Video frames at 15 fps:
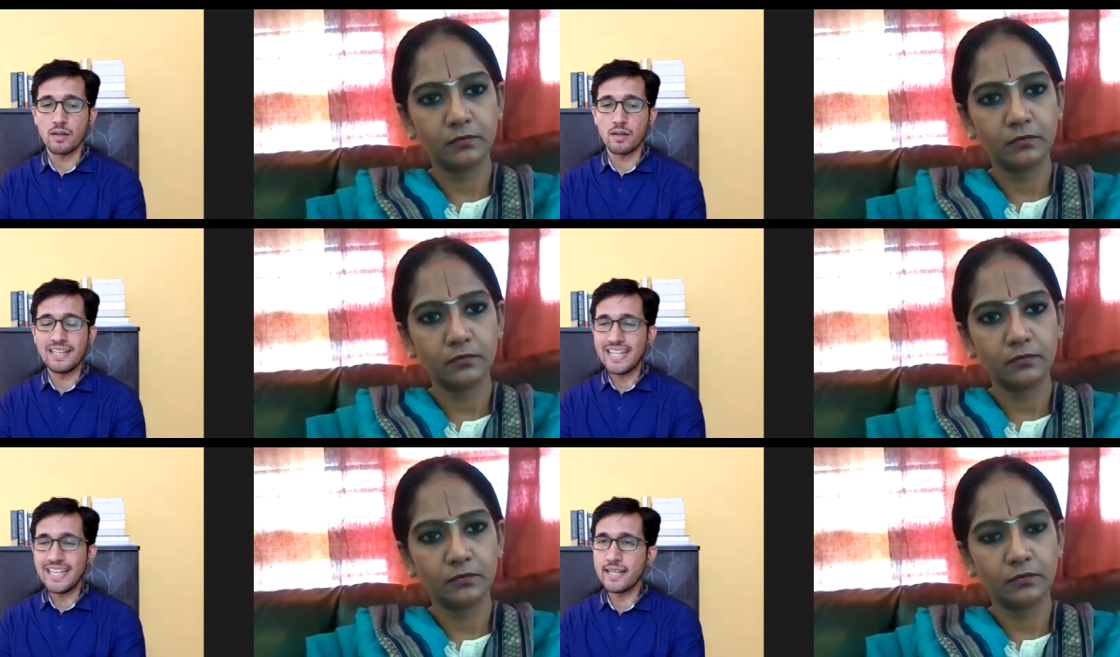
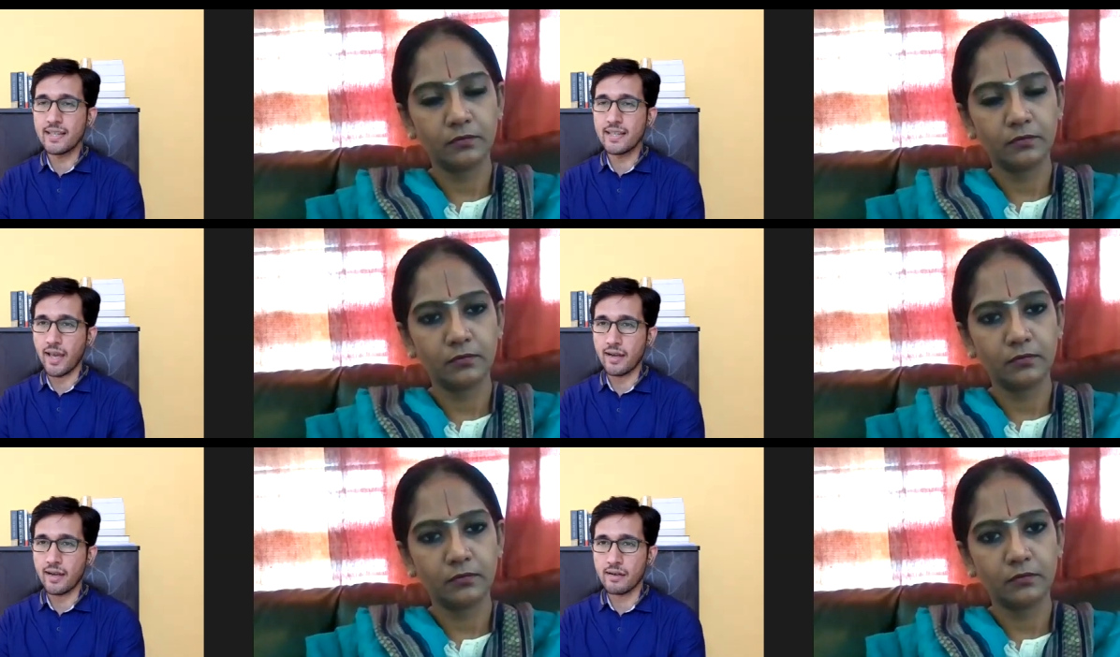Speaker 1: lead
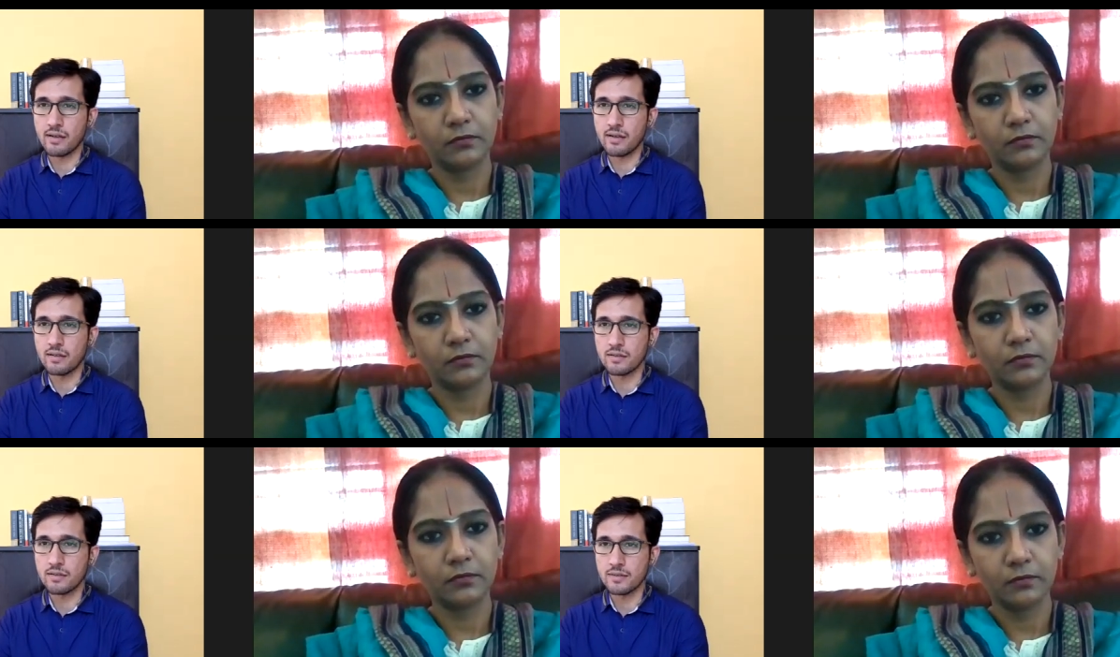
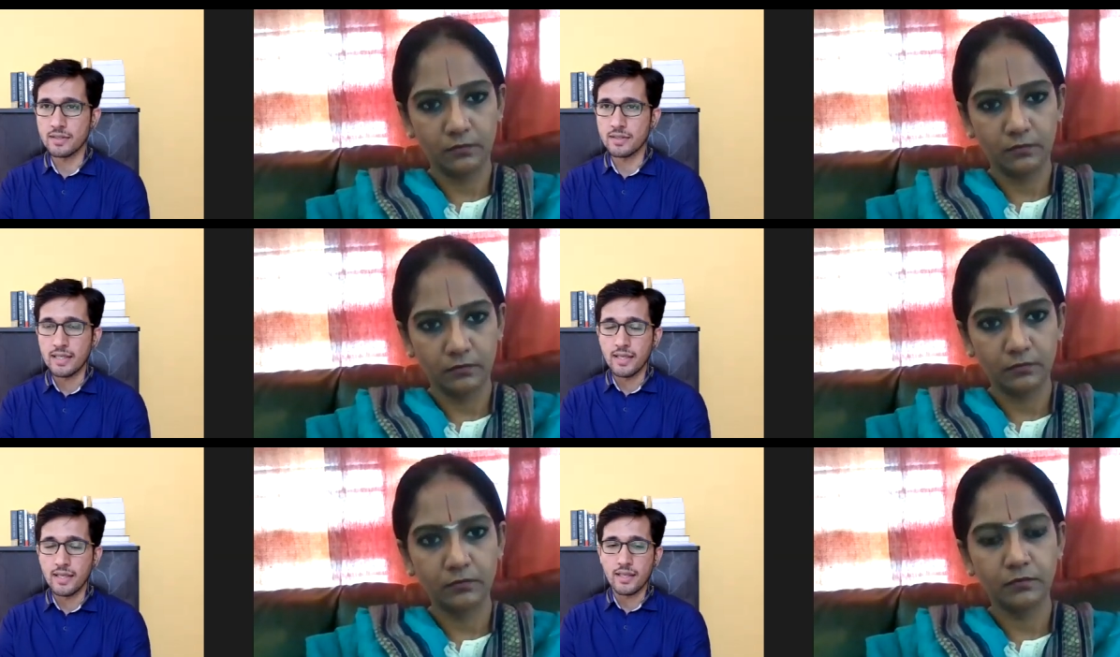character
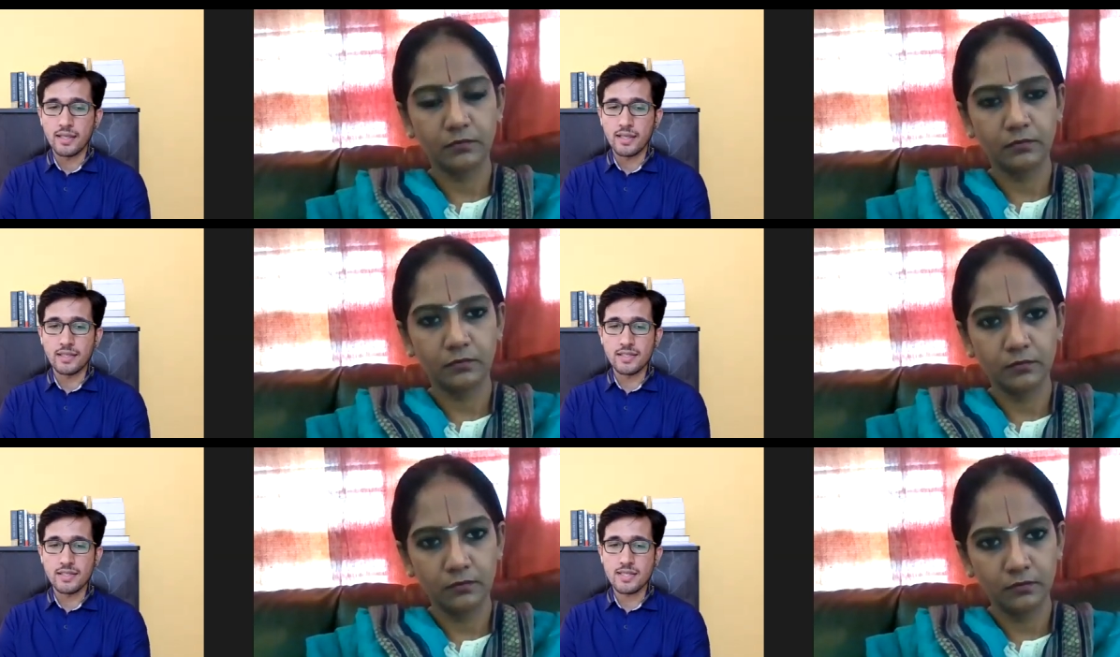
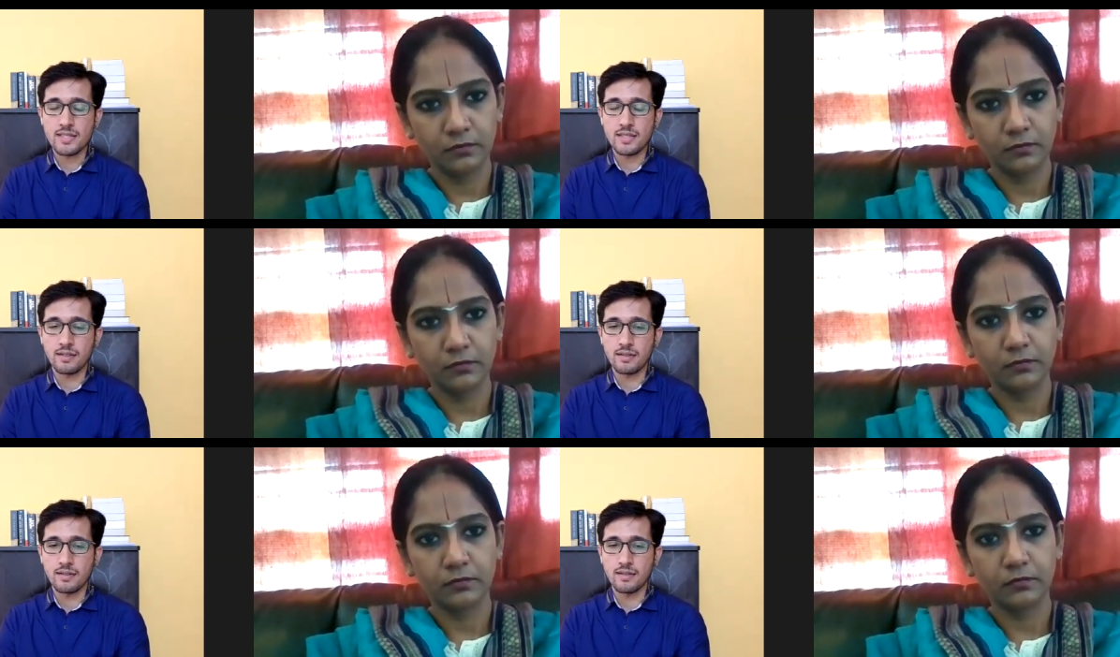is
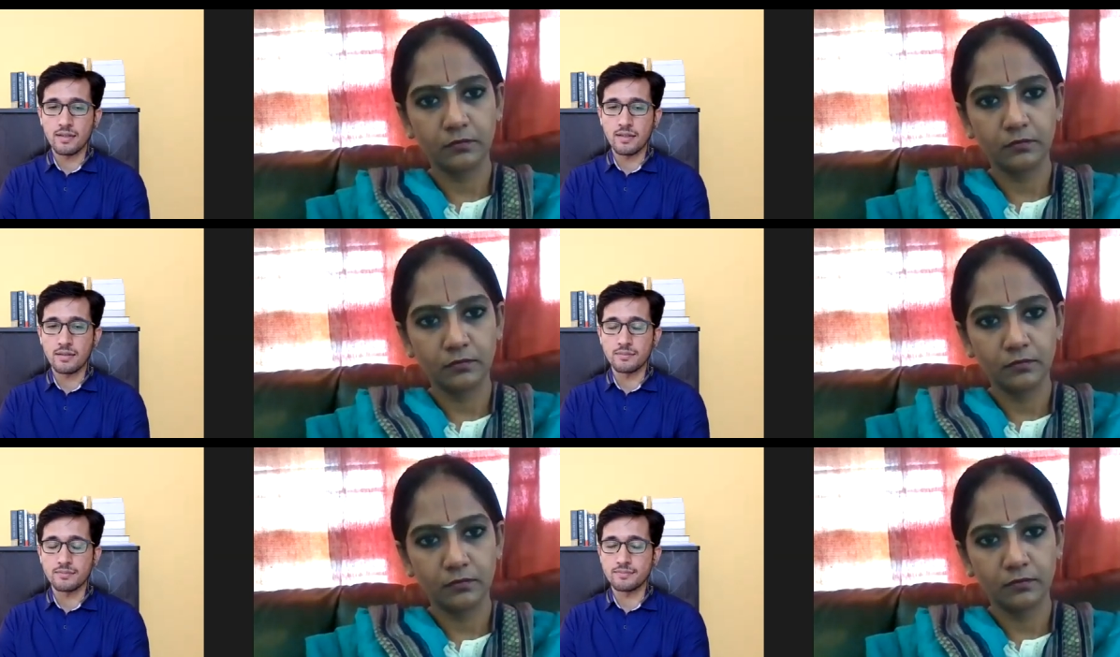
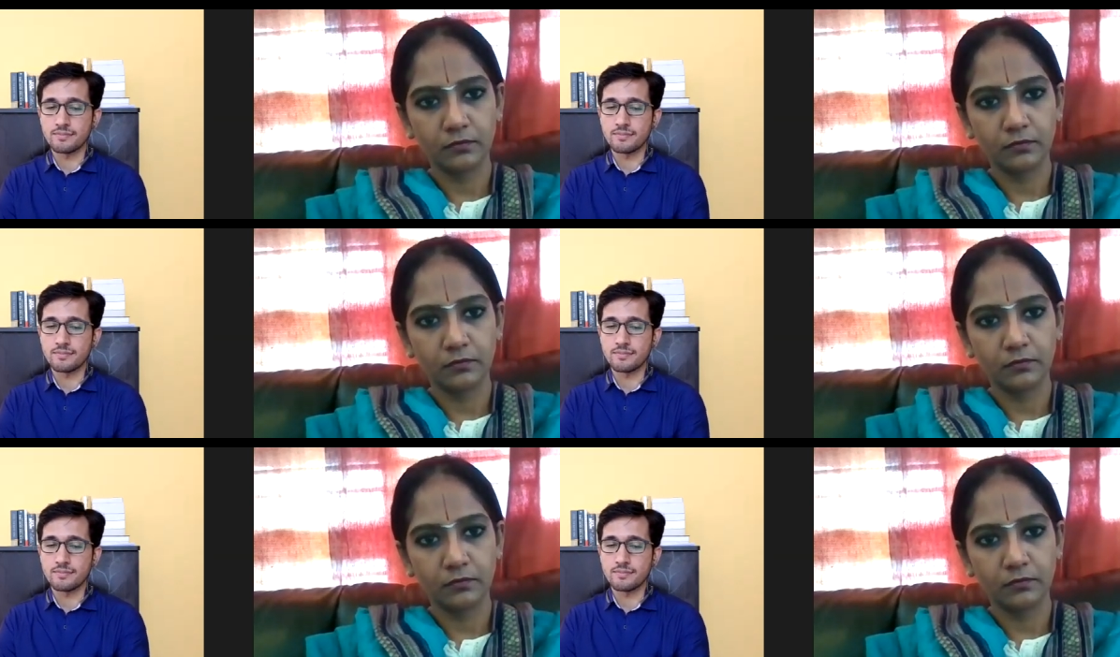uh,